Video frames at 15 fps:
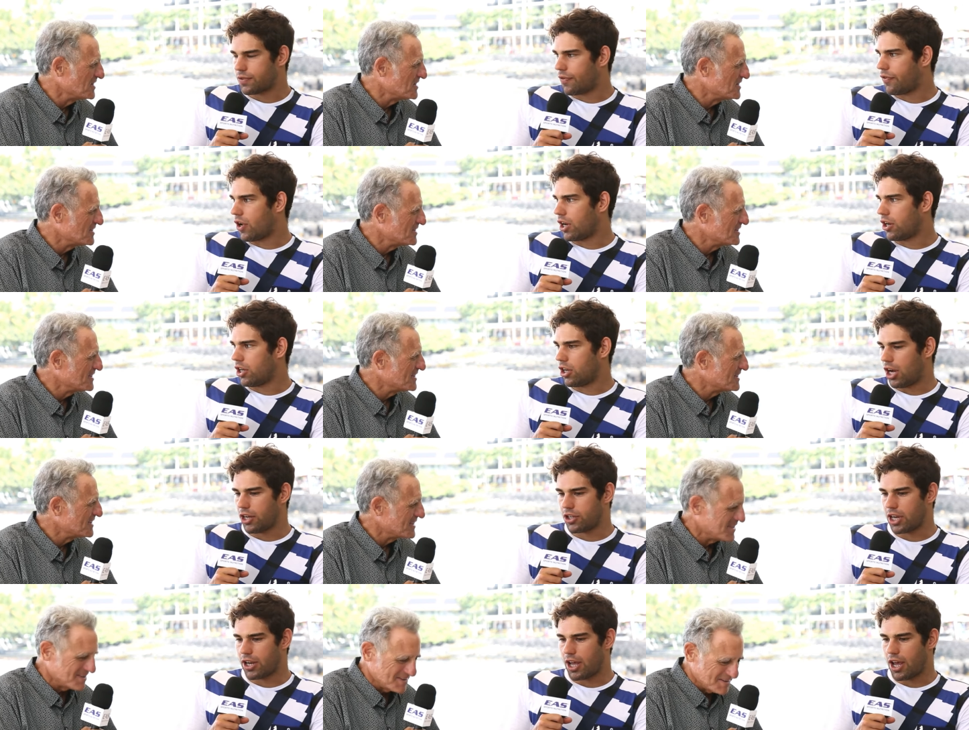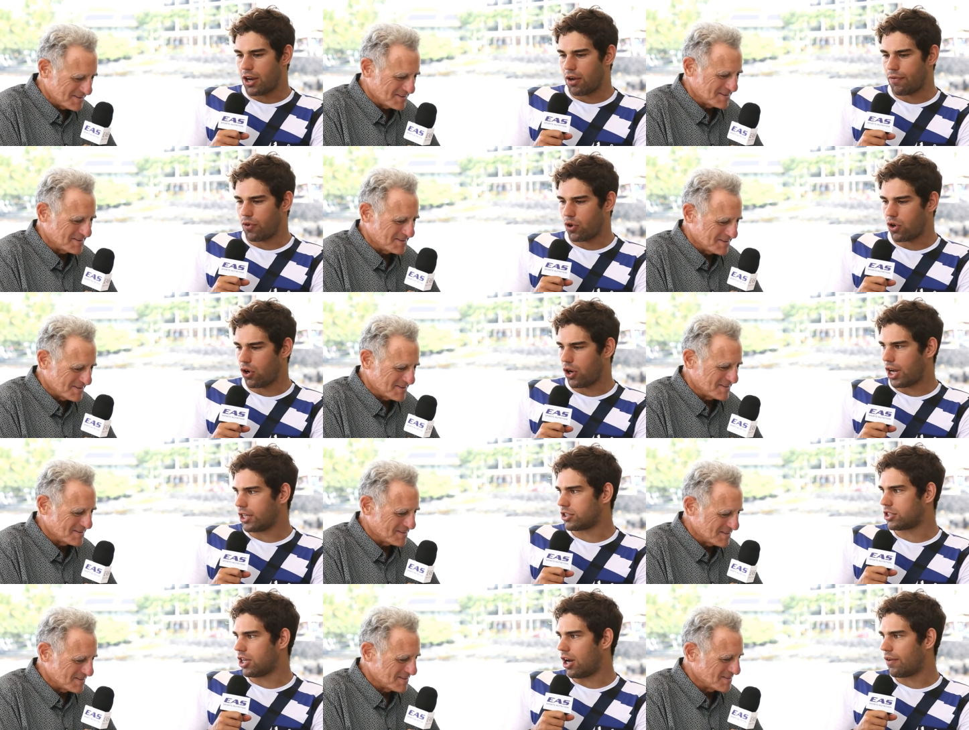Speaker 1: for fun. I did it, and I thought, that
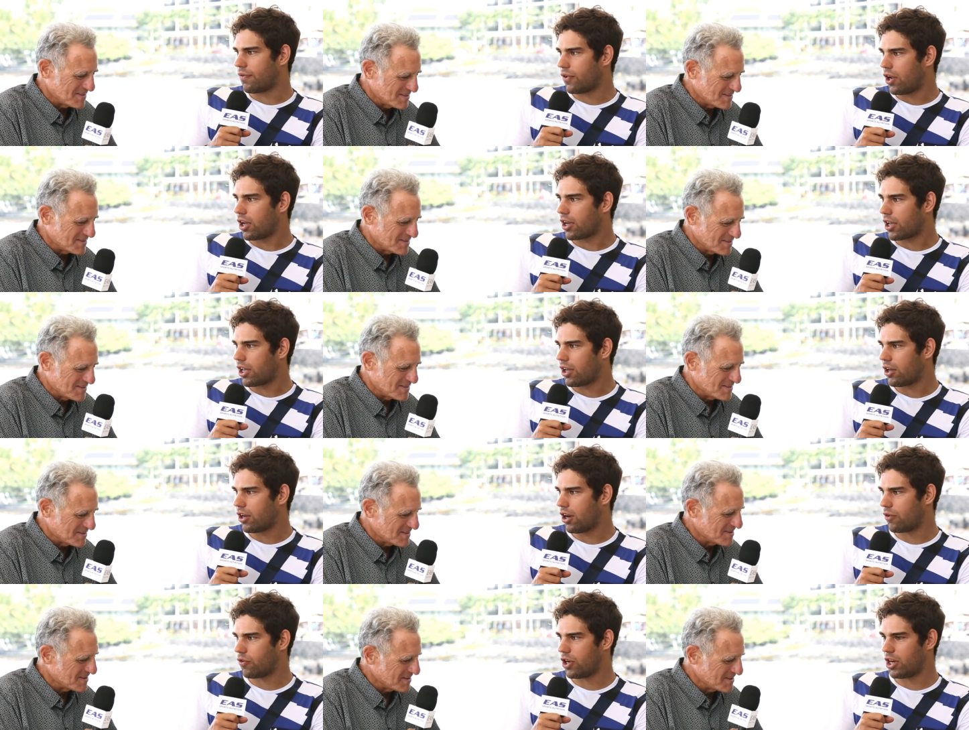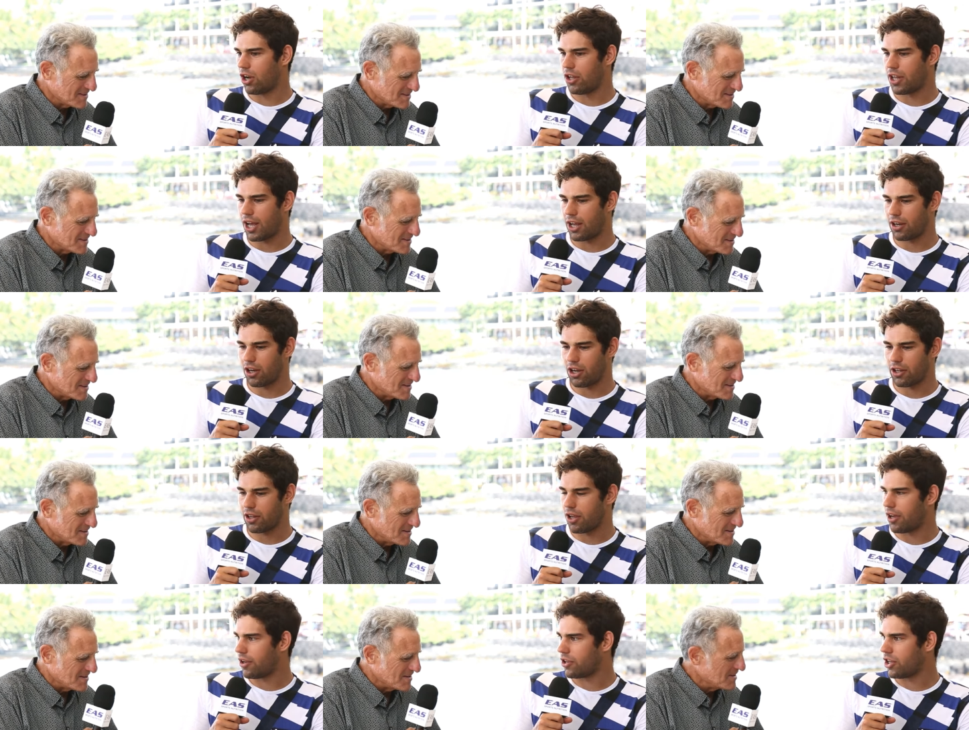was tough. Like, I really like that, like
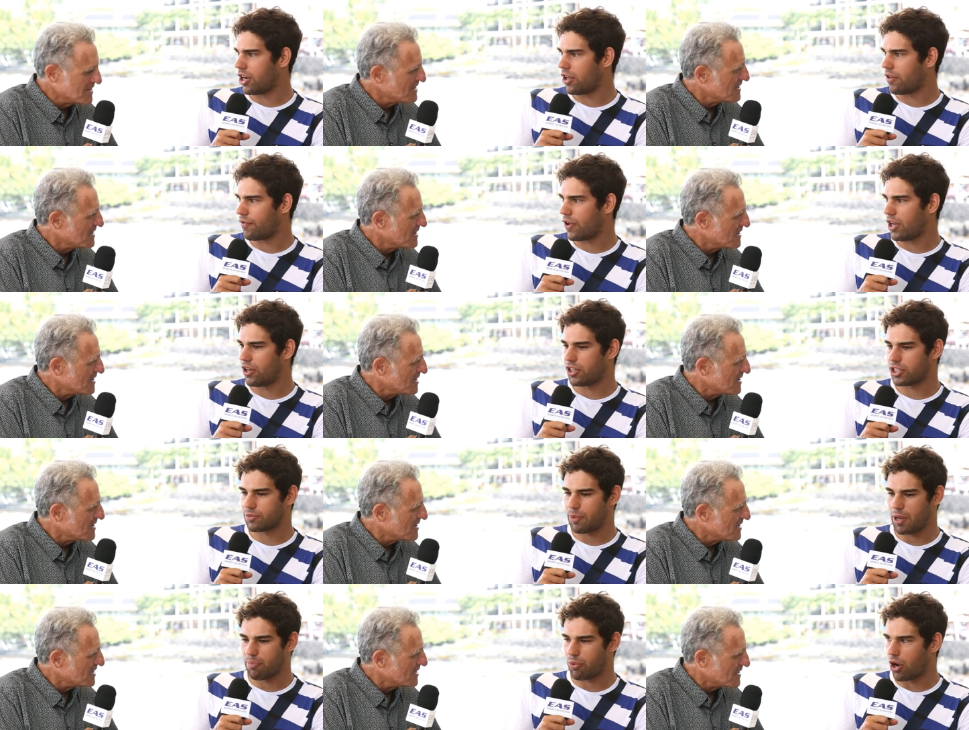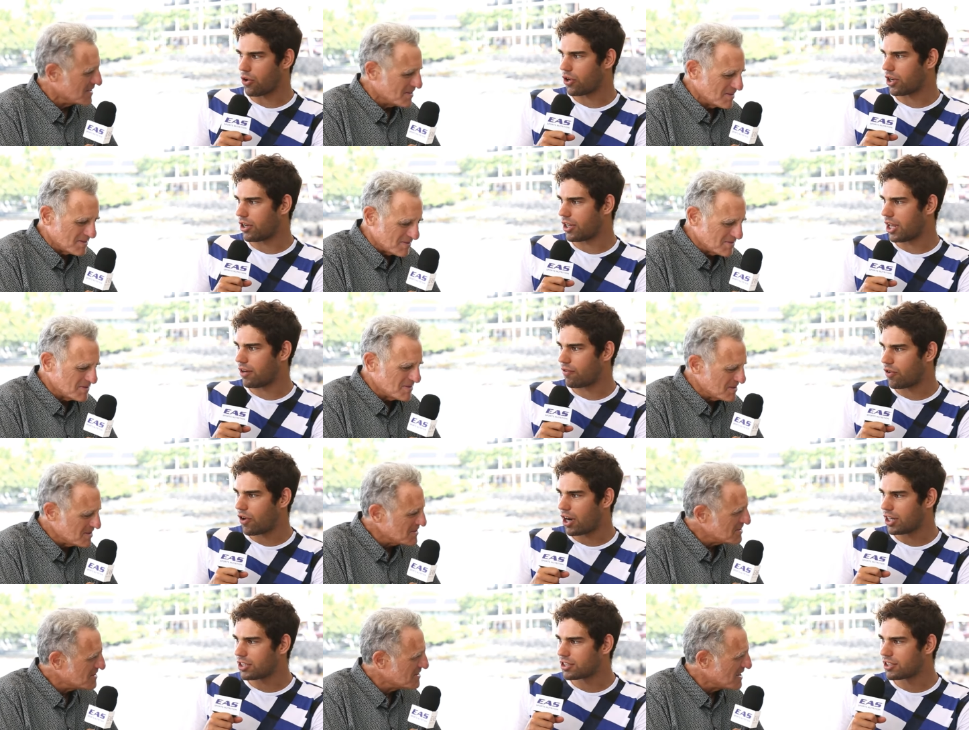the, you know, the feeling of just being broken at the end of a
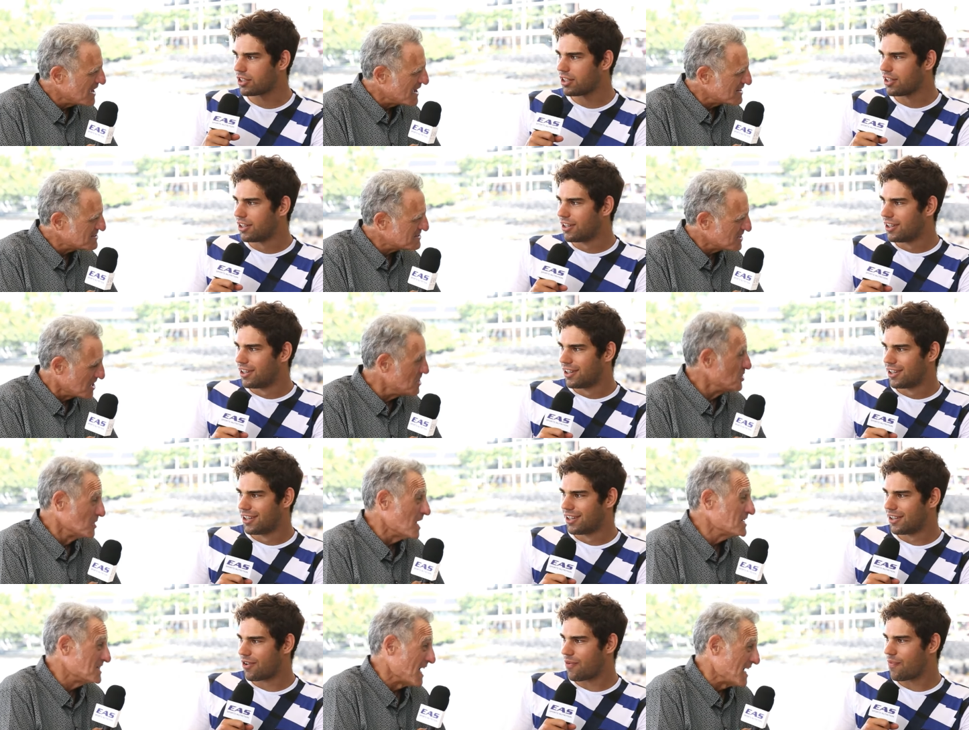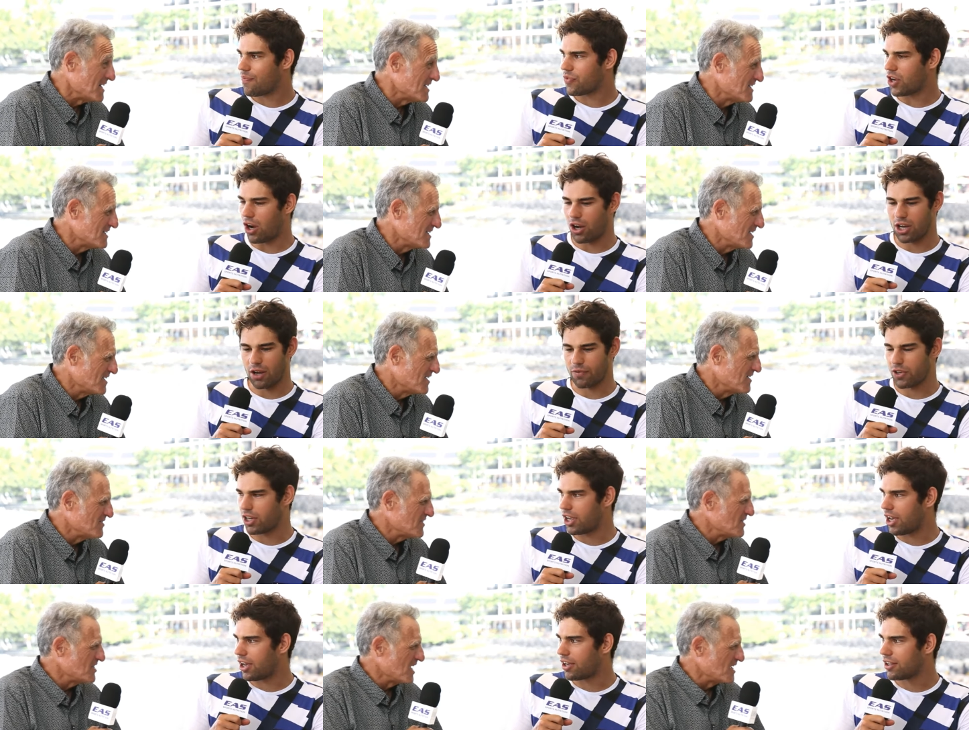race.
Speaker 2: Yes, and you like that?
Speaker 1: Oh, I loved it,
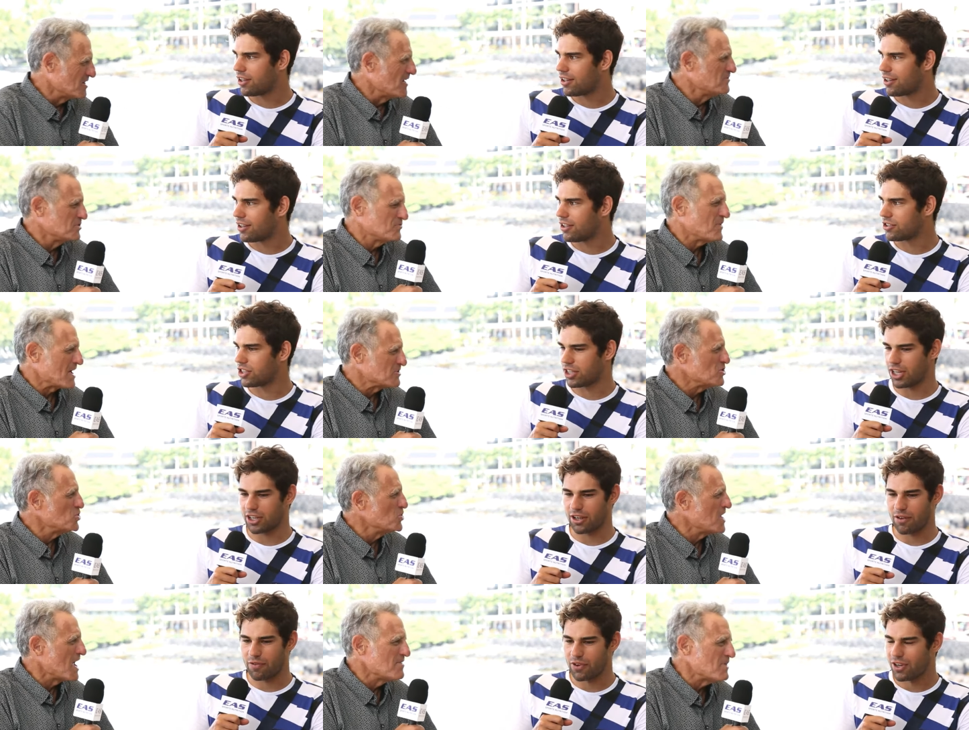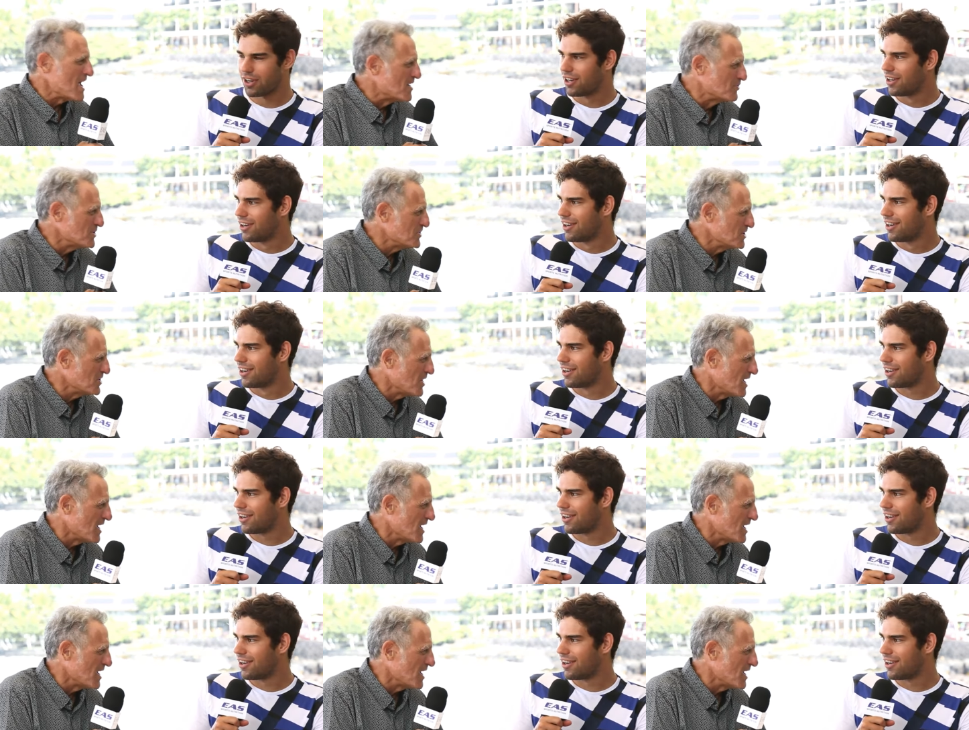yeah.
Speaker 2: Yeah, I loved the fact that you gave everything you